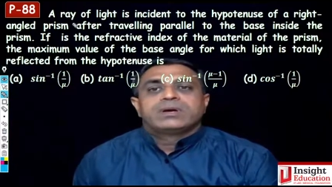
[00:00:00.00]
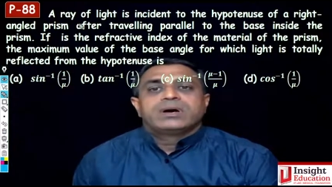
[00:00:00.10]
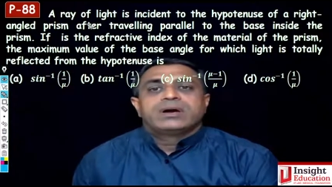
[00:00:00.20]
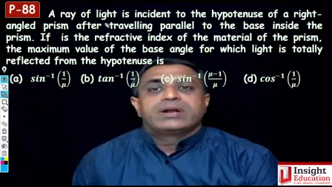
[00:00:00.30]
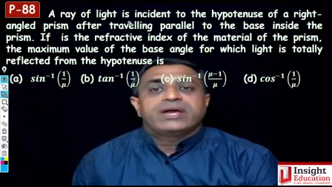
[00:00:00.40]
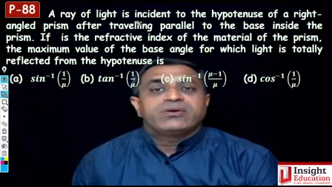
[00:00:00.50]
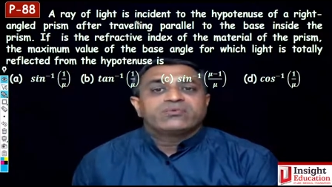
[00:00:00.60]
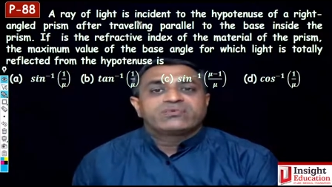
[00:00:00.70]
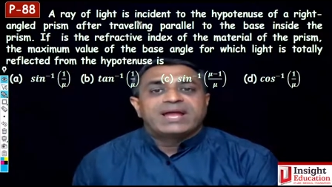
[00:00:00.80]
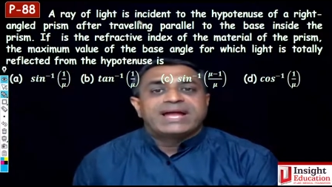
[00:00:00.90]
A ray
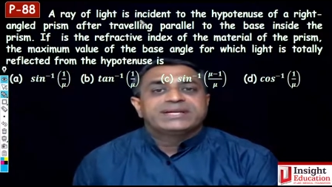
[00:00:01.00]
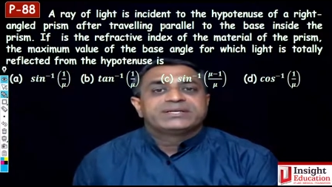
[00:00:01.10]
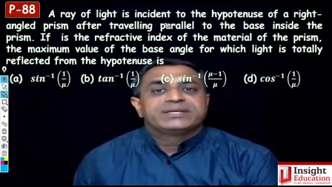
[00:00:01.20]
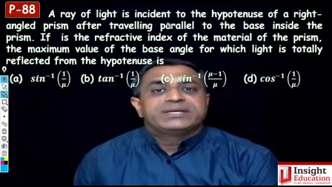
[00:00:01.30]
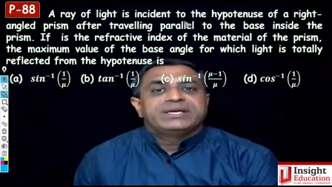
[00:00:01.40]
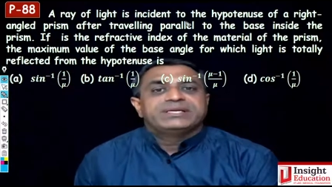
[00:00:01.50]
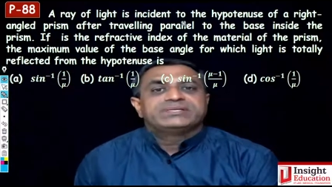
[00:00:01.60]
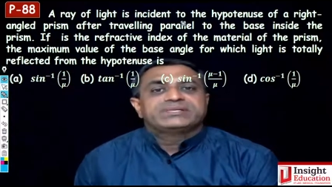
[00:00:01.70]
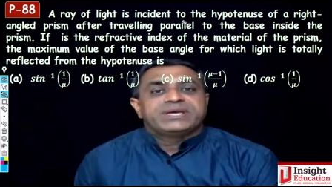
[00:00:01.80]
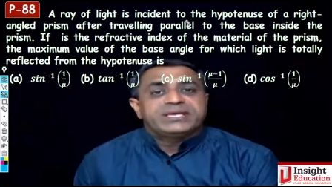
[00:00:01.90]
of light
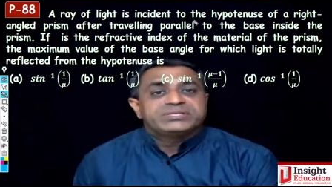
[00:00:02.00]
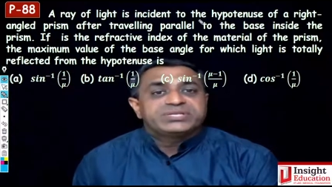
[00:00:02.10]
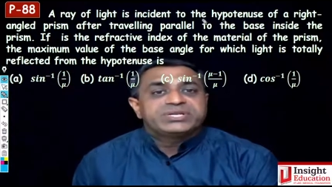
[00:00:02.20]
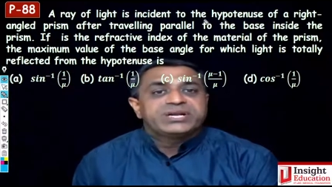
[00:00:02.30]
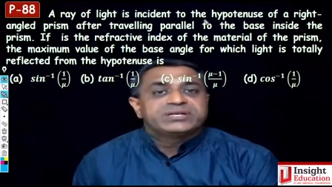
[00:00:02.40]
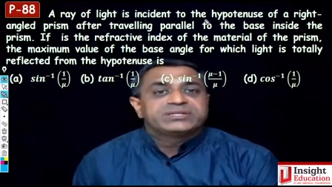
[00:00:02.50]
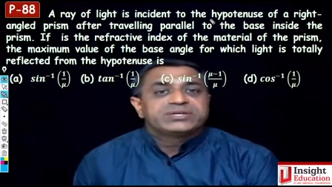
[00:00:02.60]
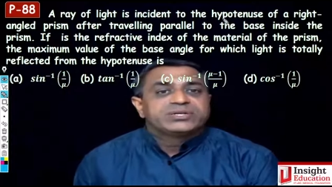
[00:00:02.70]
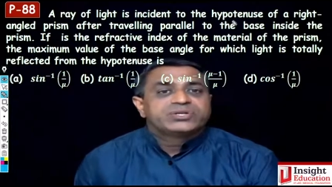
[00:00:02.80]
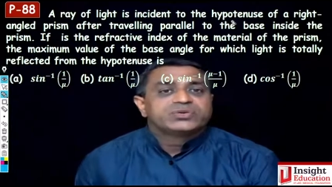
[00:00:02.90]
is incident
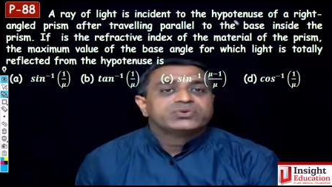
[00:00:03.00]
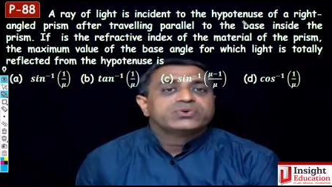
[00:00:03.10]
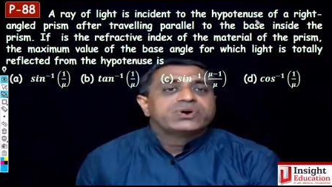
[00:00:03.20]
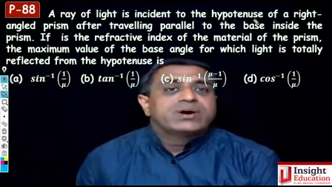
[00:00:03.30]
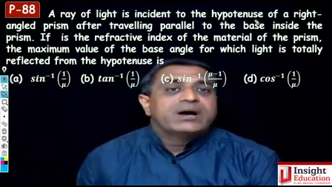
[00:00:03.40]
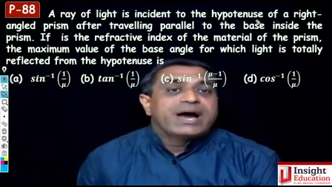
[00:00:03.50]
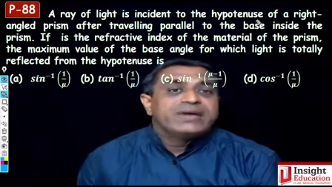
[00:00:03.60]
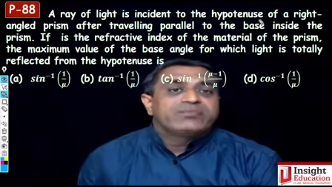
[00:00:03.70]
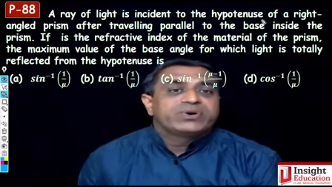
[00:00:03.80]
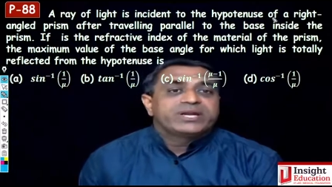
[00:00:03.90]
to
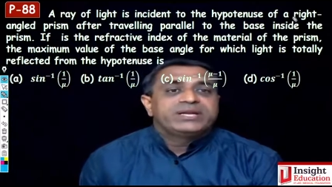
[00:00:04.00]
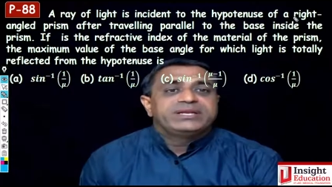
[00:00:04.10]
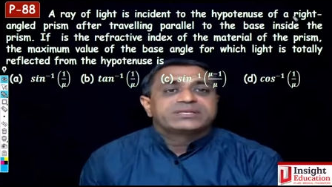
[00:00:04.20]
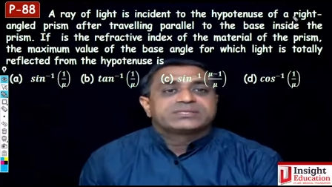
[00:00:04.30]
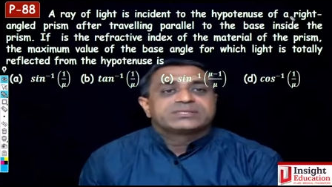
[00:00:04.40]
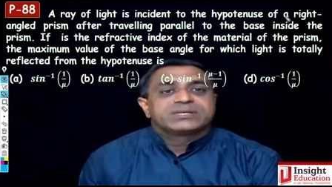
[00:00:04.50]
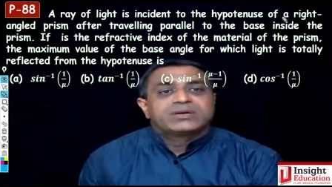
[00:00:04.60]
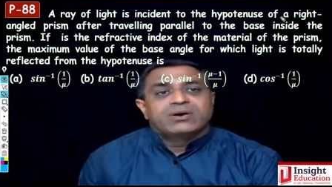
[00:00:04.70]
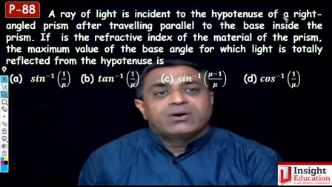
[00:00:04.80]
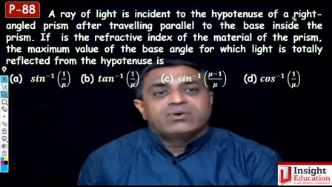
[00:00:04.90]
hypotenuse
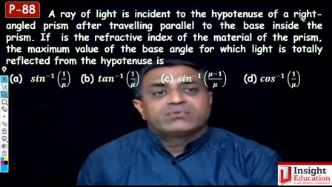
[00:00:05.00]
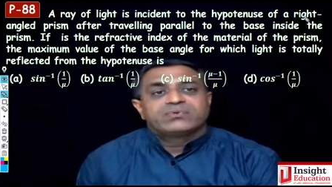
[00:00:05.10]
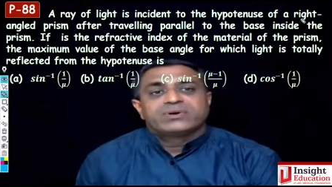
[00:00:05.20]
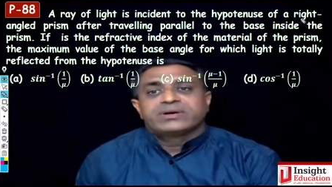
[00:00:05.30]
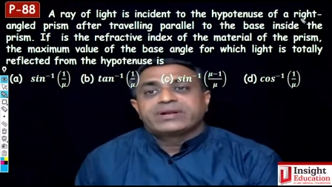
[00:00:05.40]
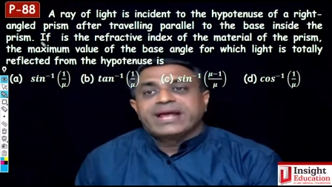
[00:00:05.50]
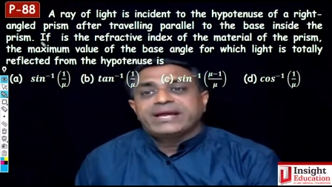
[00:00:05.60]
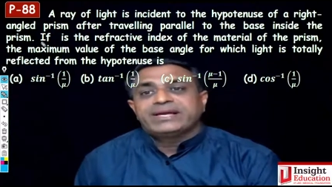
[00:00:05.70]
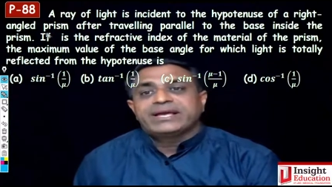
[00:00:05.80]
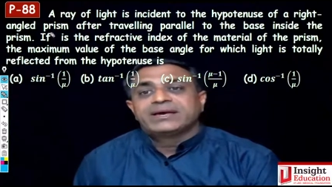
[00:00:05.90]
of
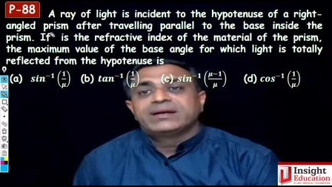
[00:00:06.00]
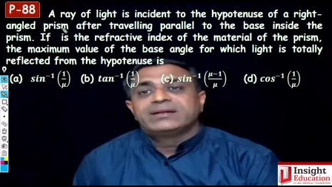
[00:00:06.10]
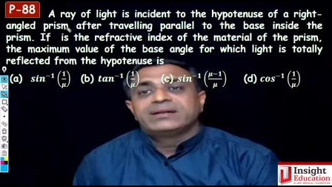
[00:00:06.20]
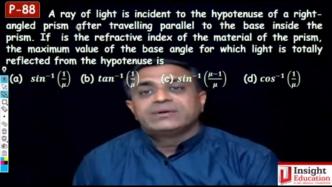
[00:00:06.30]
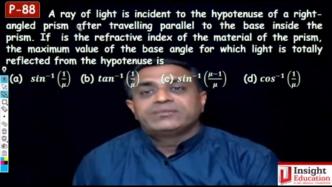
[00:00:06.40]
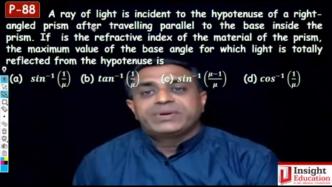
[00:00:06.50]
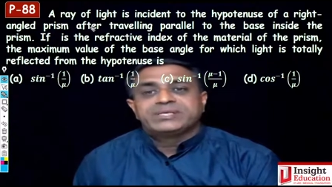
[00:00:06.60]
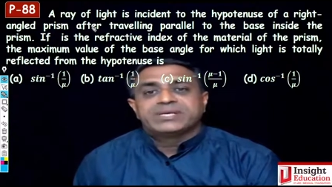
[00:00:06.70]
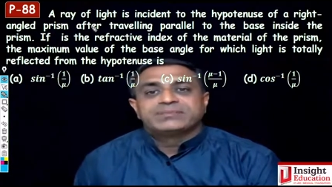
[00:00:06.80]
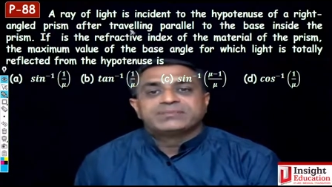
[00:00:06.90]
right angle
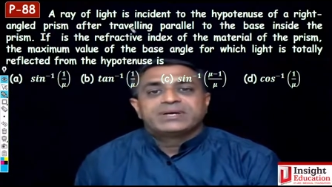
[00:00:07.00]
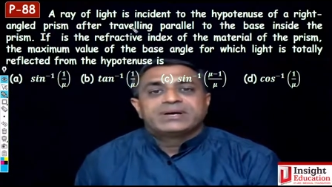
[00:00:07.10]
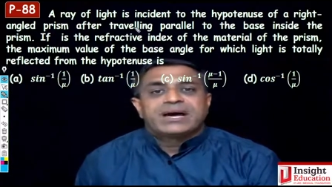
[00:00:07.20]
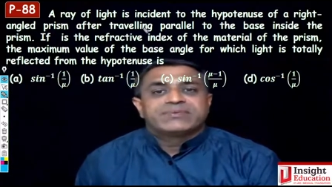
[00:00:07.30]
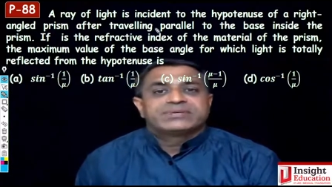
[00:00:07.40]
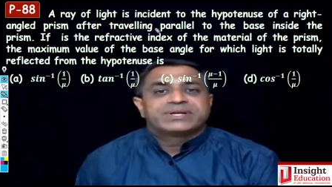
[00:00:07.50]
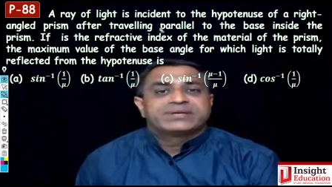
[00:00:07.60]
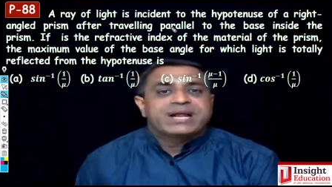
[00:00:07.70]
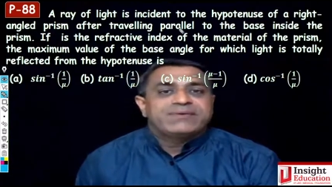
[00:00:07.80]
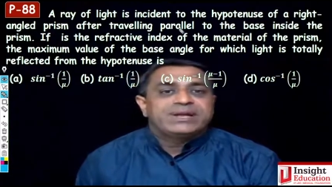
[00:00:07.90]
prism after
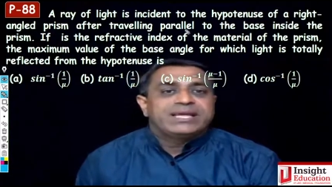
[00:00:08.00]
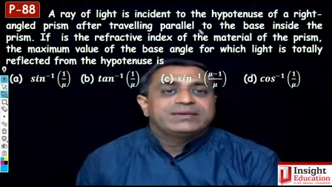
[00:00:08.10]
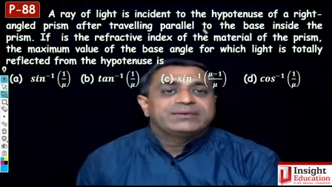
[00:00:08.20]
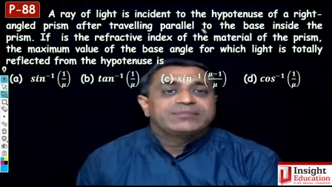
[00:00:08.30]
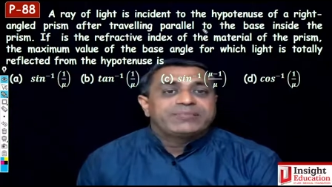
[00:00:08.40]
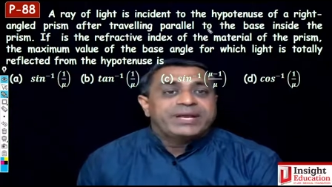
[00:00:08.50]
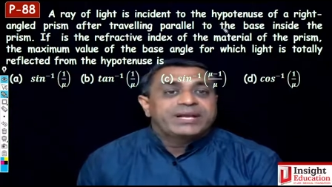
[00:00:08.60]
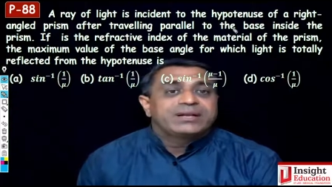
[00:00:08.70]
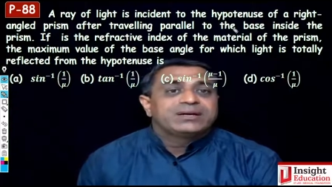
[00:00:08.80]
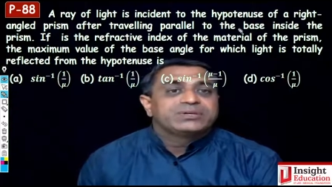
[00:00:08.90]
traveling
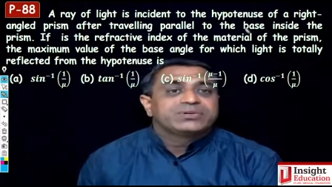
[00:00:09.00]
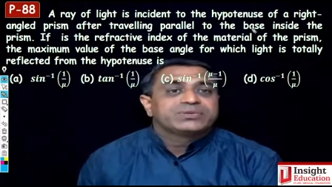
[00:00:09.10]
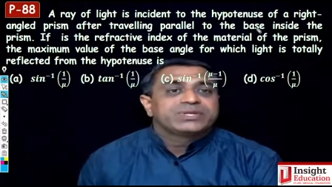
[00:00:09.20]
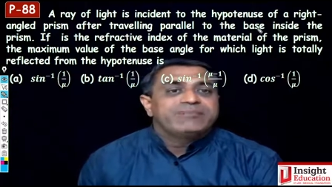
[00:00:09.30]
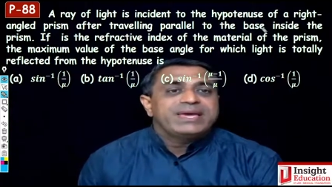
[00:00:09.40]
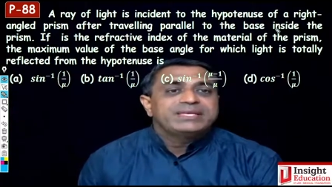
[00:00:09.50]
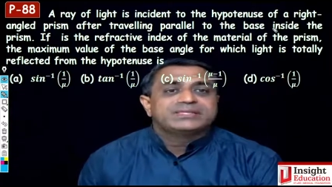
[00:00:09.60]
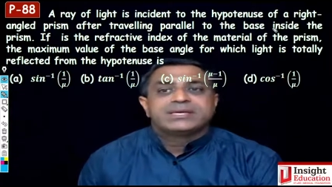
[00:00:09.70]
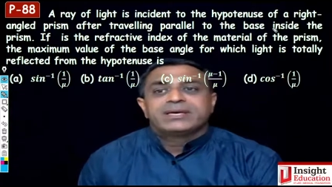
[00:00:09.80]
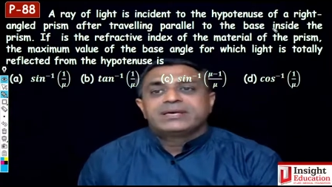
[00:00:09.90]
parallel to the
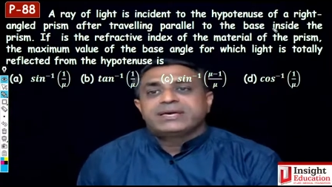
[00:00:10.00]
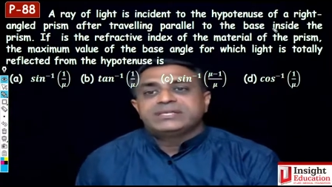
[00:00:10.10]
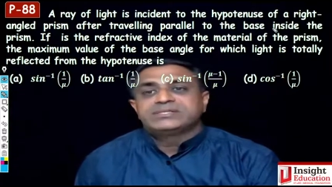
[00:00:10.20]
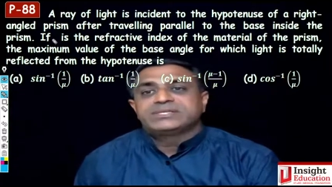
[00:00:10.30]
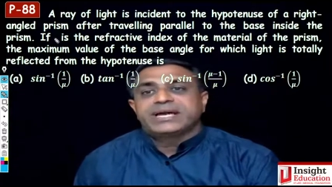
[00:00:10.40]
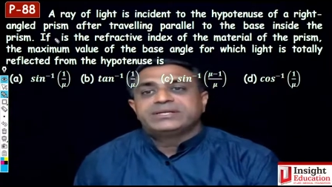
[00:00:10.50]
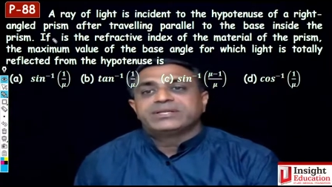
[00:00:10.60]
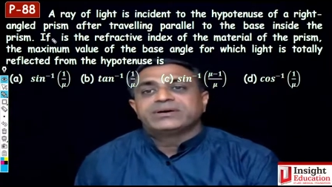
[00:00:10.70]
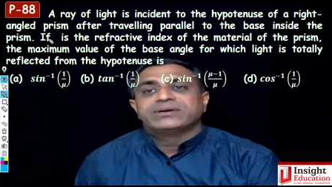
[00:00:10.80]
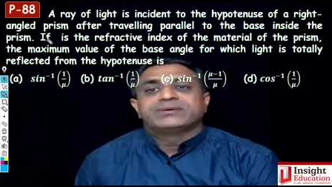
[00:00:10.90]
base inside
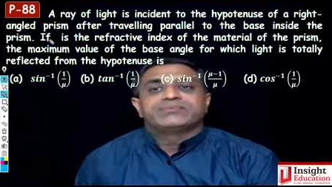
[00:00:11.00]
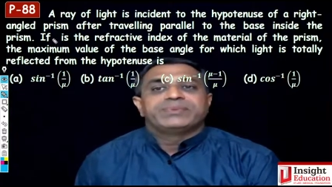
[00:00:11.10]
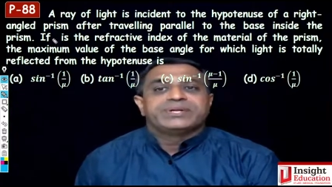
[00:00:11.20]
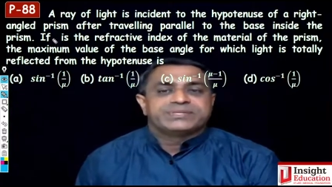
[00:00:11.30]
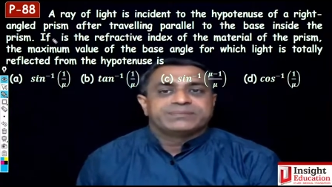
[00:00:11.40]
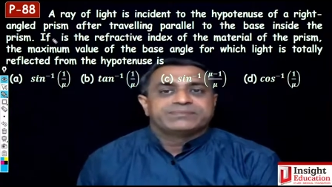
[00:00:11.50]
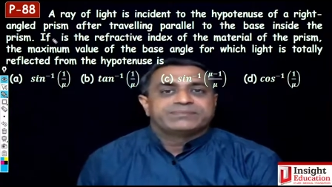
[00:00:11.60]
the prism.